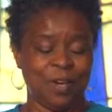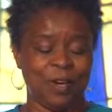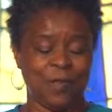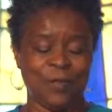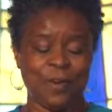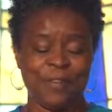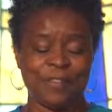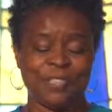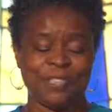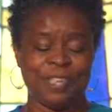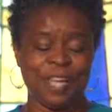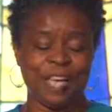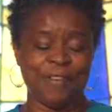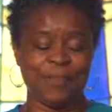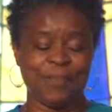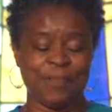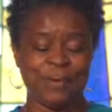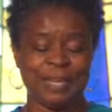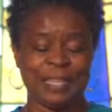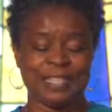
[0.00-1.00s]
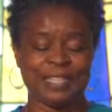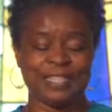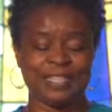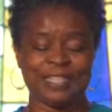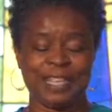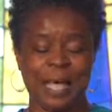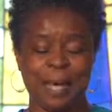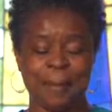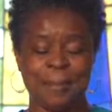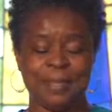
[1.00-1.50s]
Reverend David will
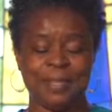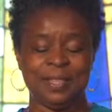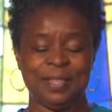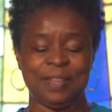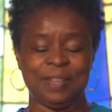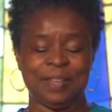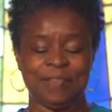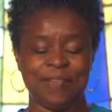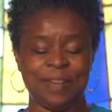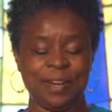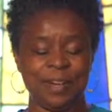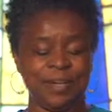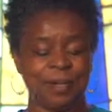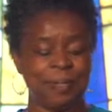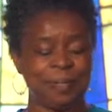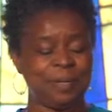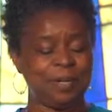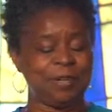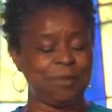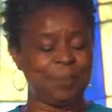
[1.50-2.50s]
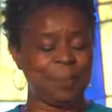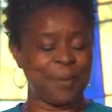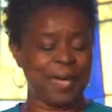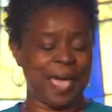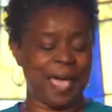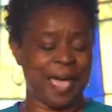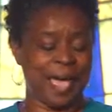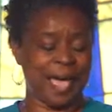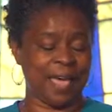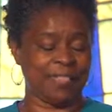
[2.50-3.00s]
examine the fundamental
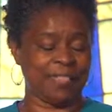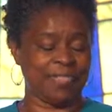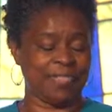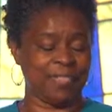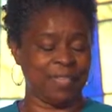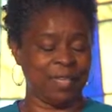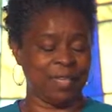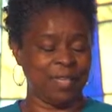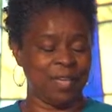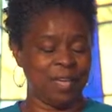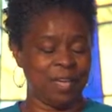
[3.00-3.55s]
path